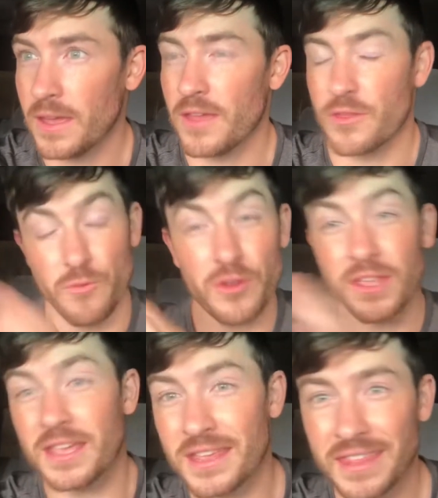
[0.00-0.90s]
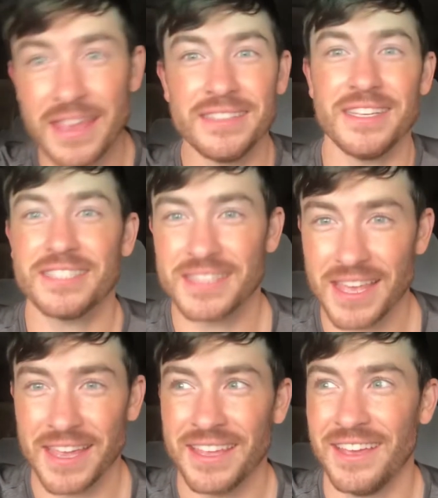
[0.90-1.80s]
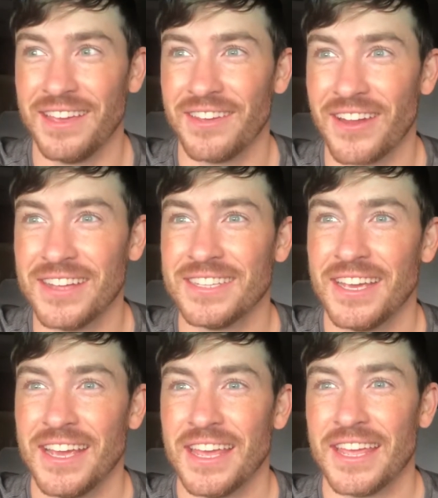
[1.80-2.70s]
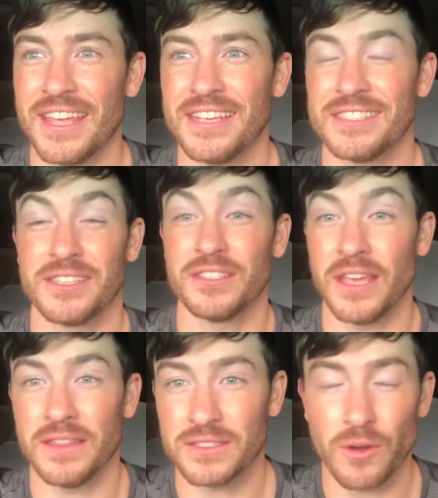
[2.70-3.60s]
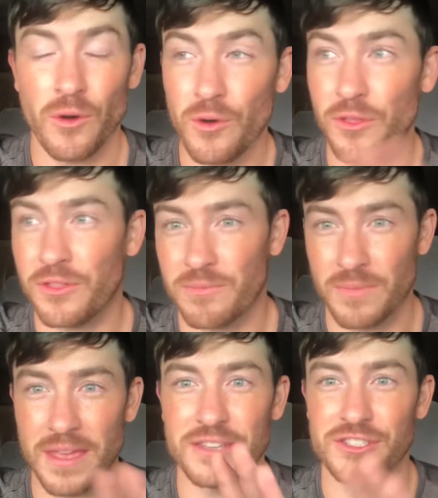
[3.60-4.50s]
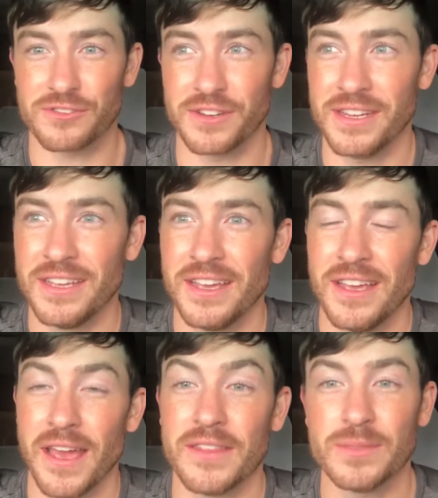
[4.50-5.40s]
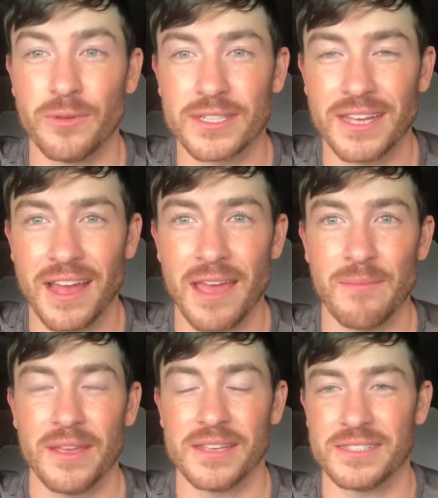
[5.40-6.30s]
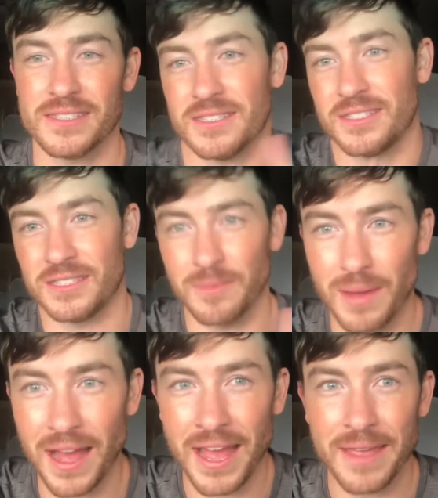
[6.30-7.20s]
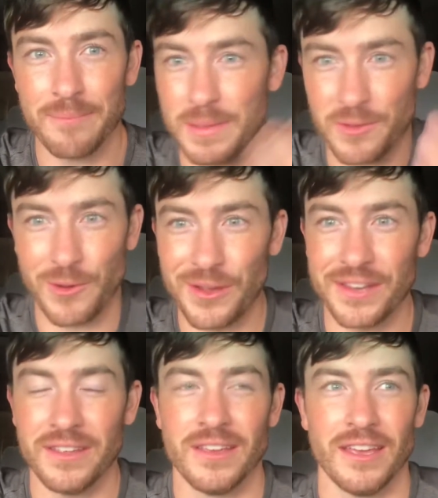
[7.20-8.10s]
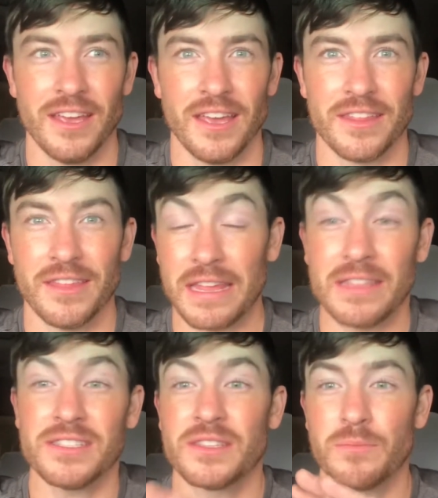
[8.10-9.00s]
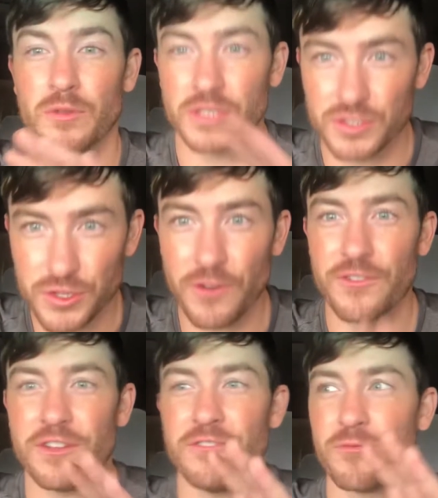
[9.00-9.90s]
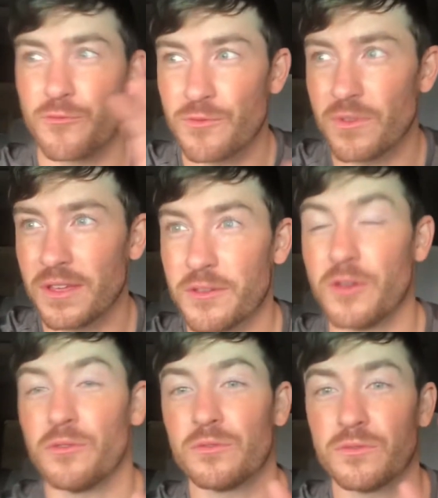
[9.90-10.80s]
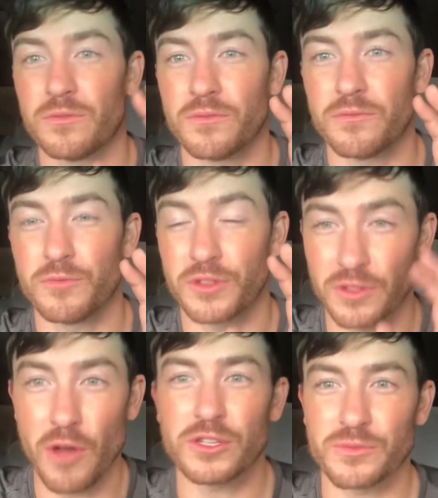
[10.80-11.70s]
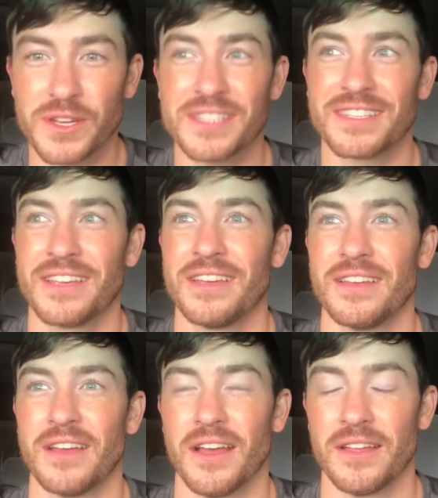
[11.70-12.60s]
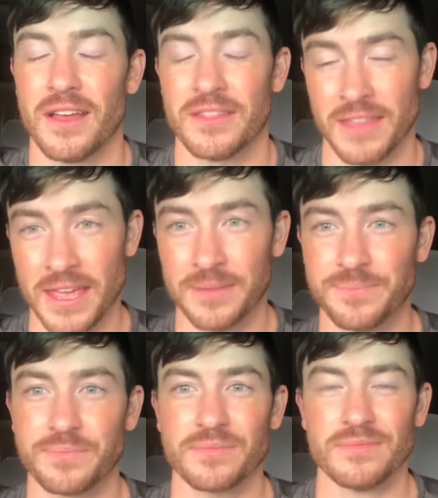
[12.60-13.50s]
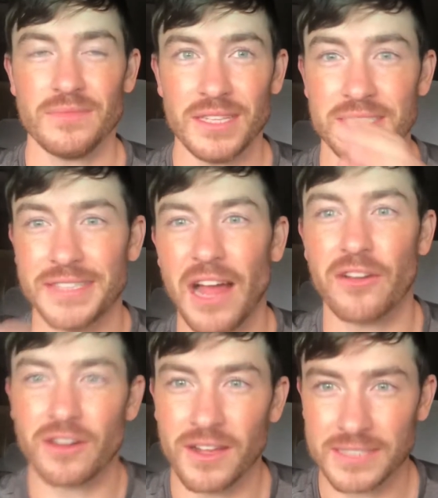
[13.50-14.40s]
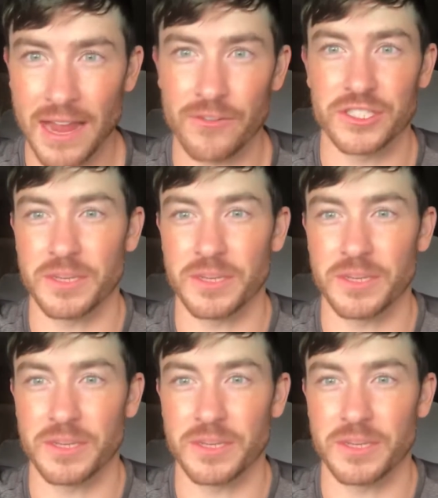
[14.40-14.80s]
the easiest thing, right, is in this whole industry at this point in time is to buy Bitcoin. Like, this is the most conservative, with the lowest risk thing, to dollar cost average into